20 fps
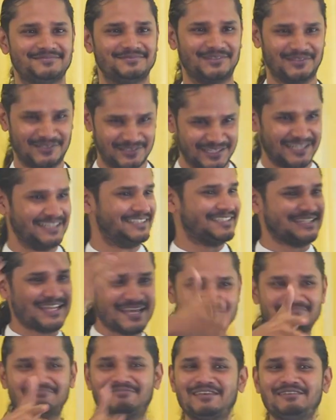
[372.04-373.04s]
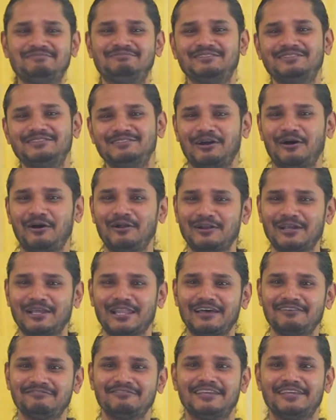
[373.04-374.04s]
All right, same people. All right,
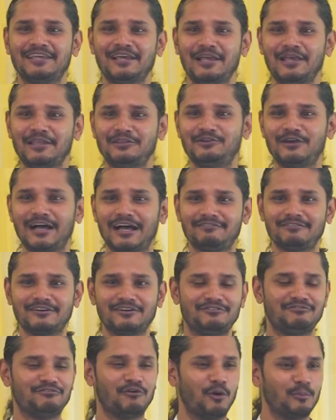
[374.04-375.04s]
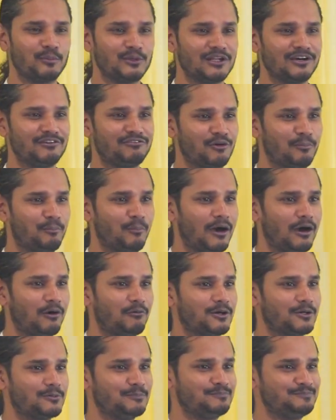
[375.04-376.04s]
lovely. You have a formula for
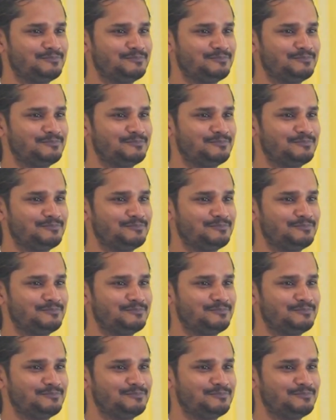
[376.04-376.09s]
power.